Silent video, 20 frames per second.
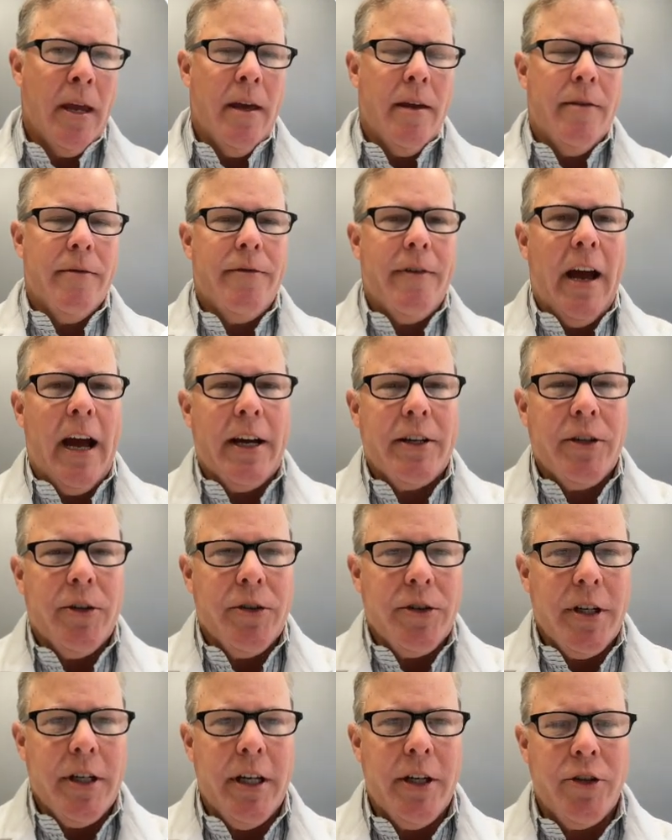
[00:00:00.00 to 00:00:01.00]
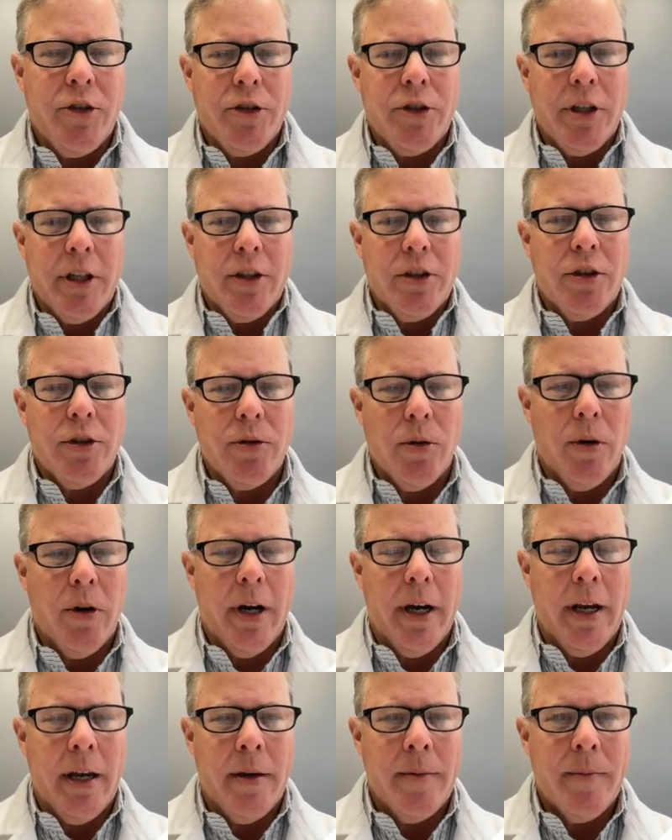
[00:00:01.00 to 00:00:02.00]
In fact, there was an interesting
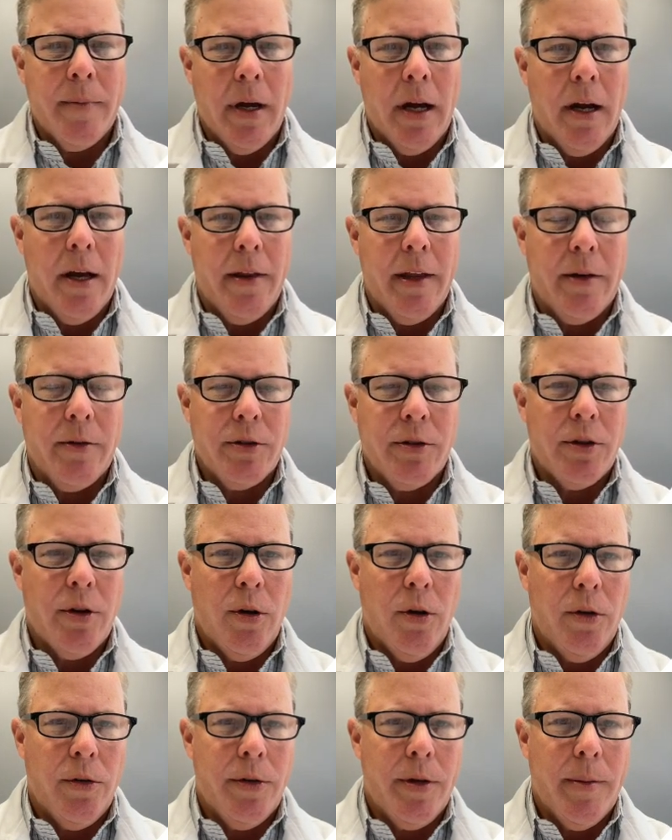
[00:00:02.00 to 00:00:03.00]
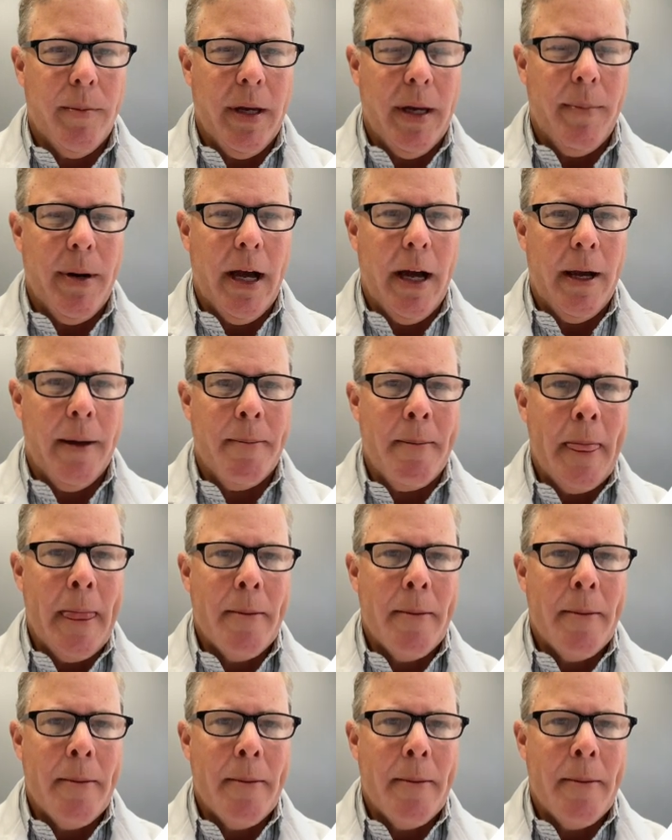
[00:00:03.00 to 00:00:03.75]
story that was told to me by